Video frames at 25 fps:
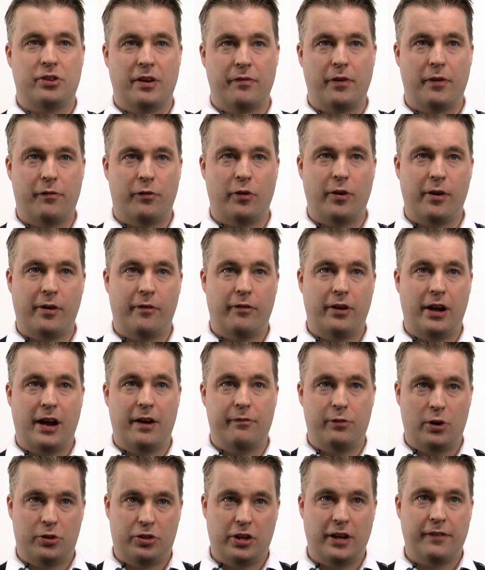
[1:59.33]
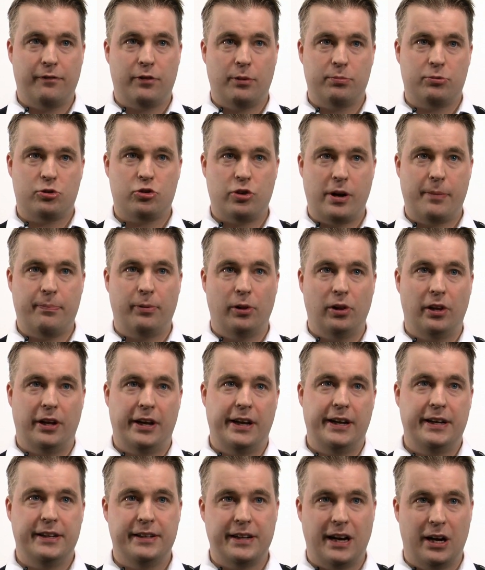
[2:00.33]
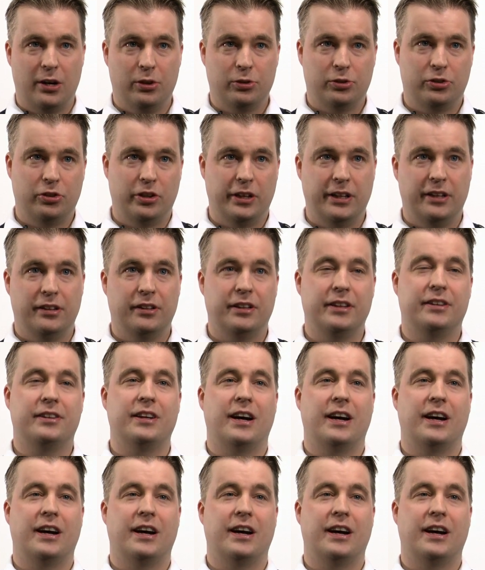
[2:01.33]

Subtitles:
everything from AAA down to indie